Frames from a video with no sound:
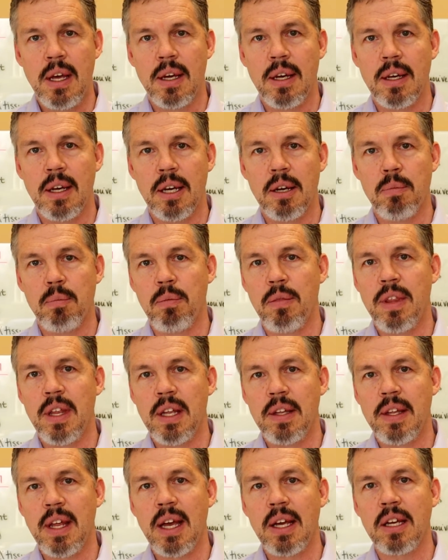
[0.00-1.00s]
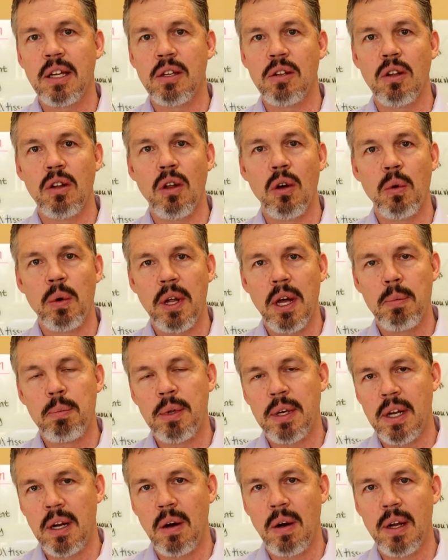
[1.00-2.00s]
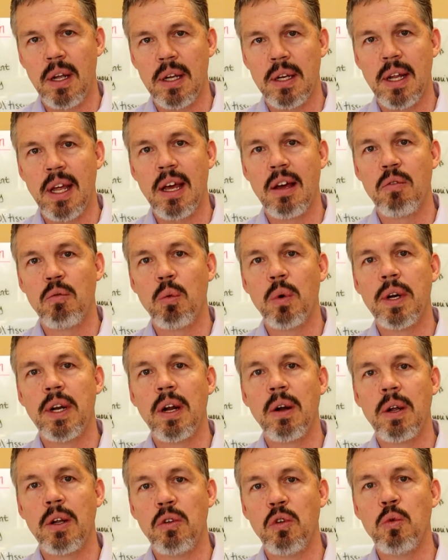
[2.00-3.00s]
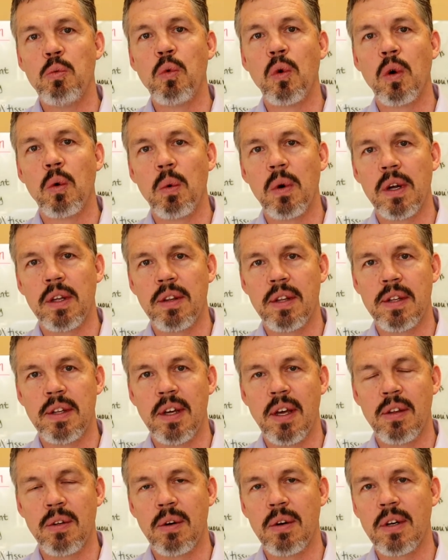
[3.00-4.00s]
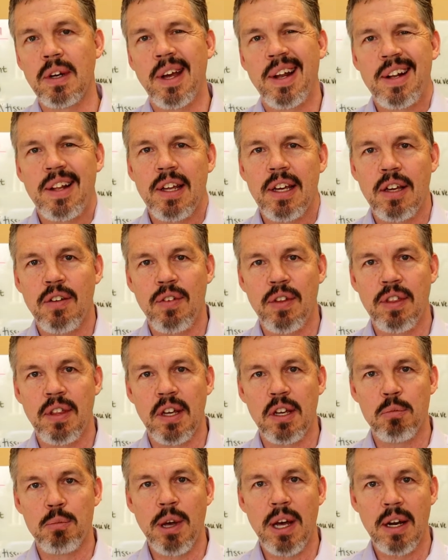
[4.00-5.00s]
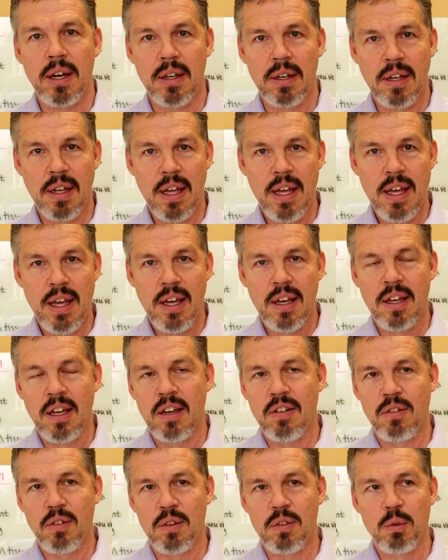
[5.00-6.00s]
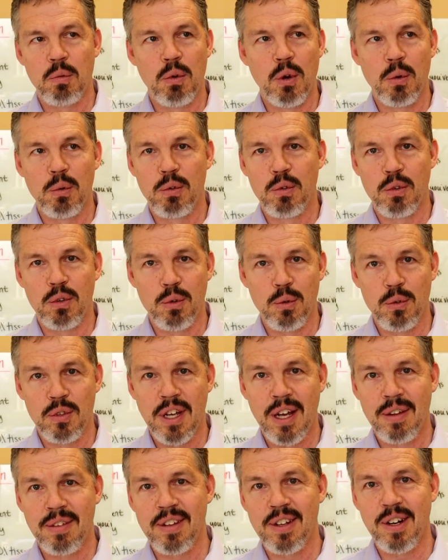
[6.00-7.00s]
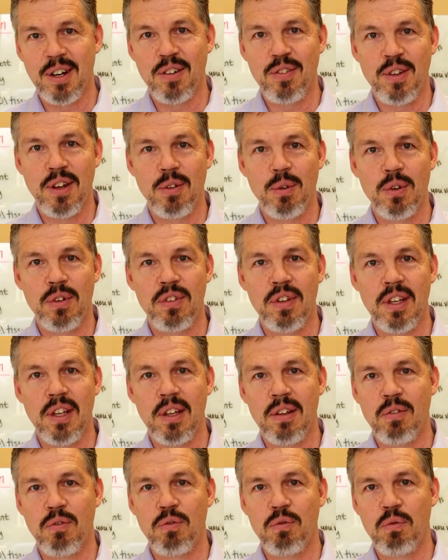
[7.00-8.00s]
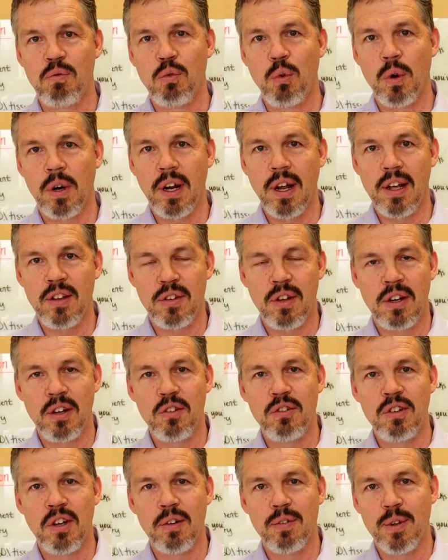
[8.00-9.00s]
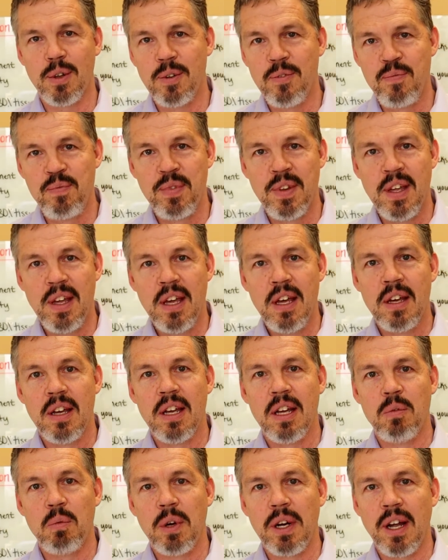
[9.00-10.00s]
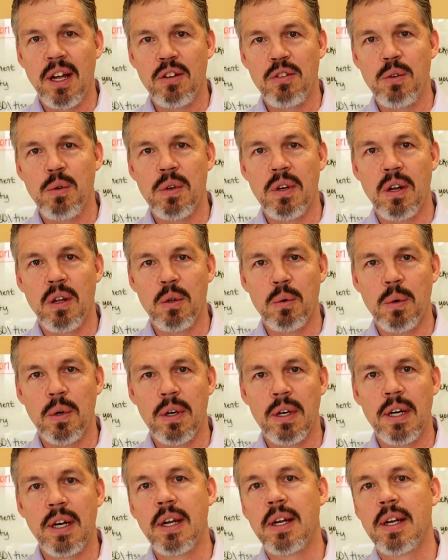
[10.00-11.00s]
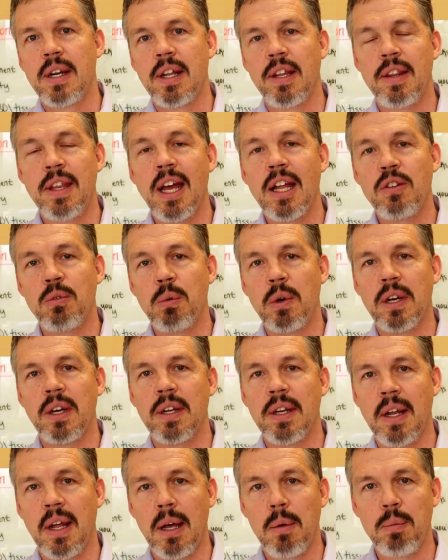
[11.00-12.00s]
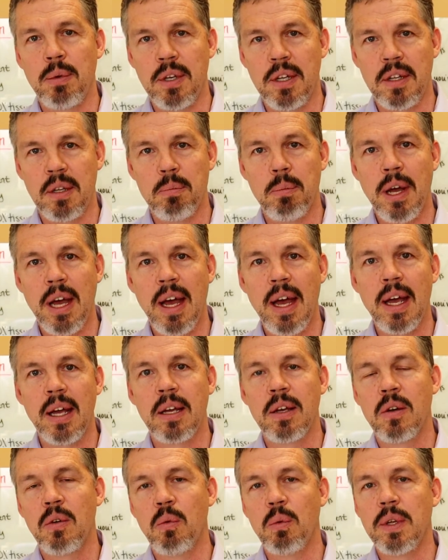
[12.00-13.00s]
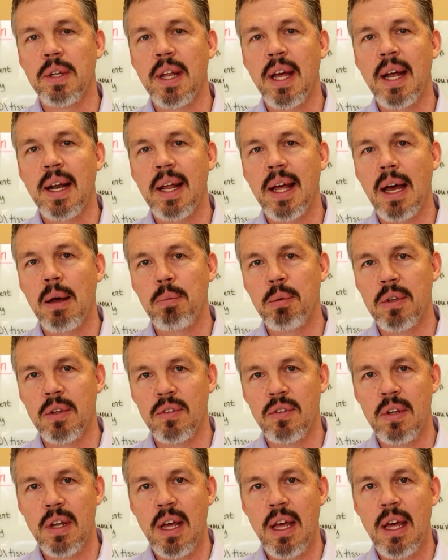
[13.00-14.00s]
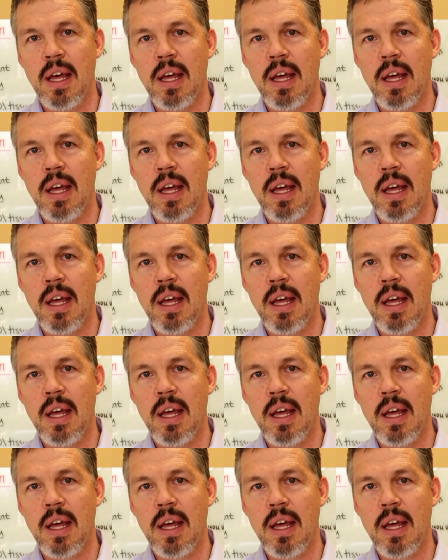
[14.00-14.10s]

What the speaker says: then that can load up an area and have one area do more work than the other. Kind of like if you think about it, if the road crews out there, if you ever see 4 guys on a shovel and one guy's doing all the work, that's what can happen in the back. When that happens,